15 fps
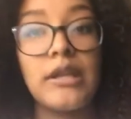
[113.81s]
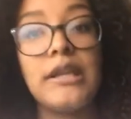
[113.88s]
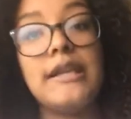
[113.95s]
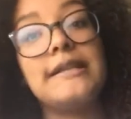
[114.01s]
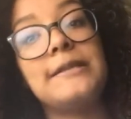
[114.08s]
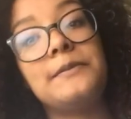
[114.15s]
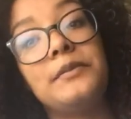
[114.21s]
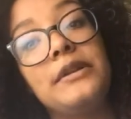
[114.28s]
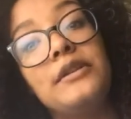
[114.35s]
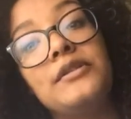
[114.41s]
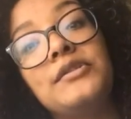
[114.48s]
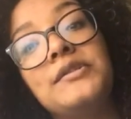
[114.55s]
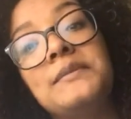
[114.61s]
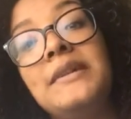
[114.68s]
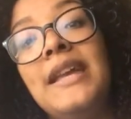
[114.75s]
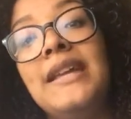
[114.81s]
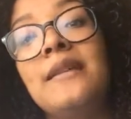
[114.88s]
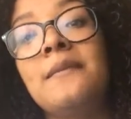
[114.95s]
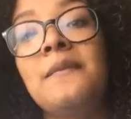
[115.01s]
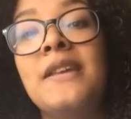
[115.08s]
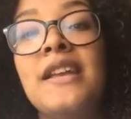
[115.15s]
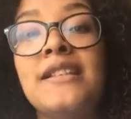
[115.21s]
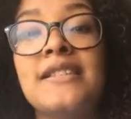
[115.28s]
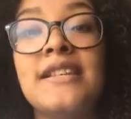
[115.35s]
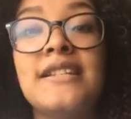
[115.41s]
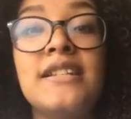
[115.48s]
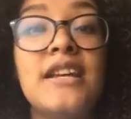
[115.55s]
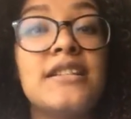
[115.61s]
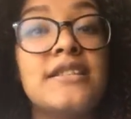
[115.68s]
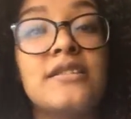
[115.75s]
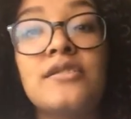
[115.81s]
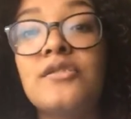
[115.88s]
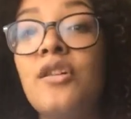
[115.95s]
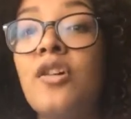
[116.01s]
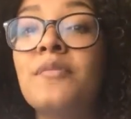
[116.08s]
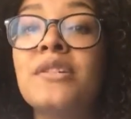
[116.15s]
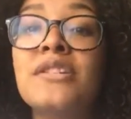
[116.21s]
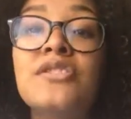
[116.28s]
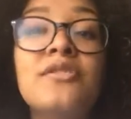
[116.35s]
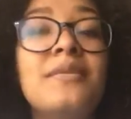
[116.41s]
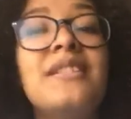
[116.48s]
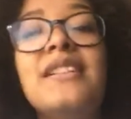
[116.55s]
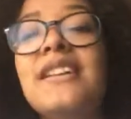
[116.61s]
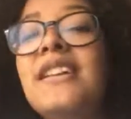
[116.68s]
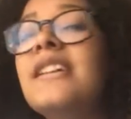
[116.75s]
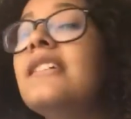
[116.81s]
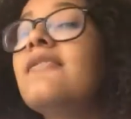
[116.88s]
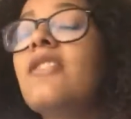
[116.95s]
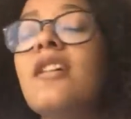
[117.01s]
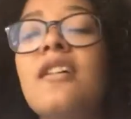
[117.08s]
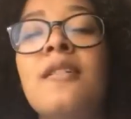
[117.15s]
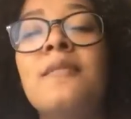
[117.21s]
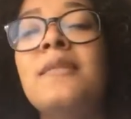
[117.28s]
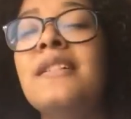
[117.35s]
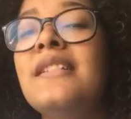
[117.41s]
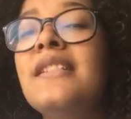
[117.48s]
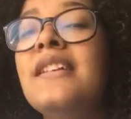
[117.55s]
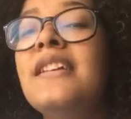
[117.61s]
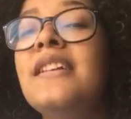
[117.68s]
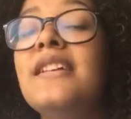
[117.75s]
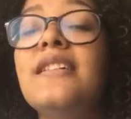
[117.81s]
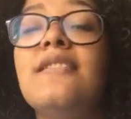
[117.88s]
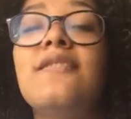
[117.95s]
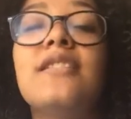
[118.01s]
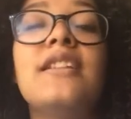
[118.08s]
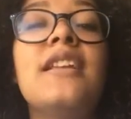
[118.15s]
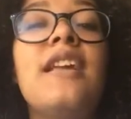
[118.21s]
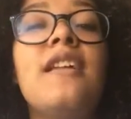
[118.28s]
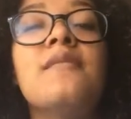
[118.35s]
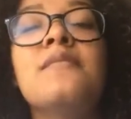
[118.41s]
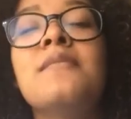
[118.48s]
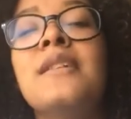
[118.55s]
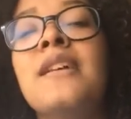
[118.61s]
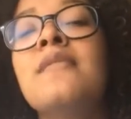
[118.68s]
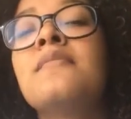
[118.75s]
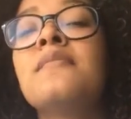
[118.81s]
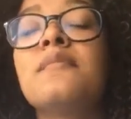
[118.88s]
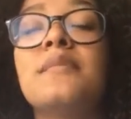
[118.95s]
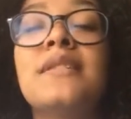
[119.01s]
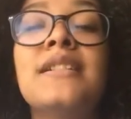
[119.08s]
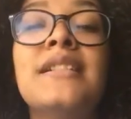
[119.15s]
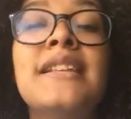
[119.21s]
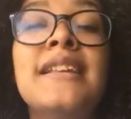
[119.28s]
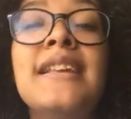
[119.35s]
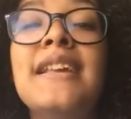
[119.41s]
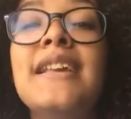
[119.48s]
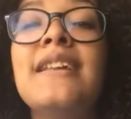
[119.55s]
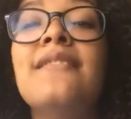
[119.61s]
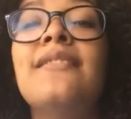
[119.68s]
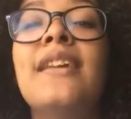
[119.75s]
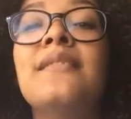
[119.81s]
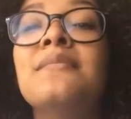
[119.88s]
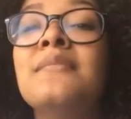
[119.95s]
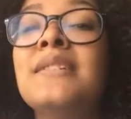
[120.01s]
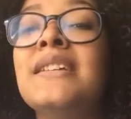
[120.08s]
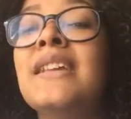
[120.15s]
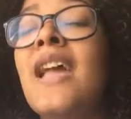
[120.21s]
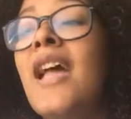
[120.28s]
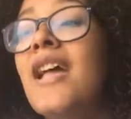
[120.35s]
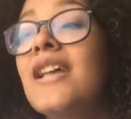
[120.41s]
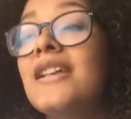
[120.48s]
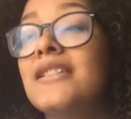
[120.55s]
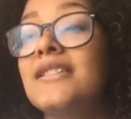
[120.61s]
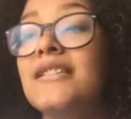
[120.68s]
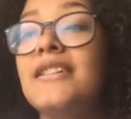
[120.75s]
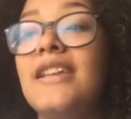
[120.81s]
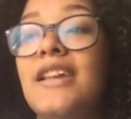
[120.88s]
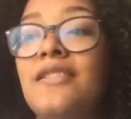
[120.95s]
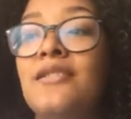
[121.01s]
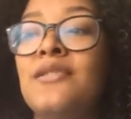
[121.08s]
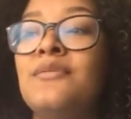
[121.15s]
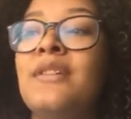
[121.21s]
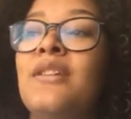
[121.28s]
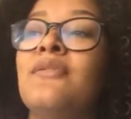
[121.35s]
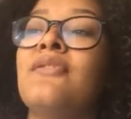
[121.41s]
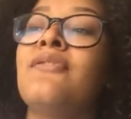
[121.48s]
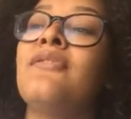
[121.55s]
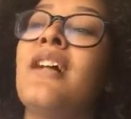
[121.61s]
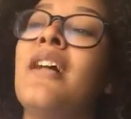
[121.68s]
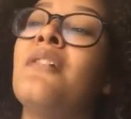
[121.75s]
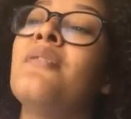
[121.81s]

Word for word: He sprinkled me in pixie dust and told me to believe, believe him and believe in me. Together we will fly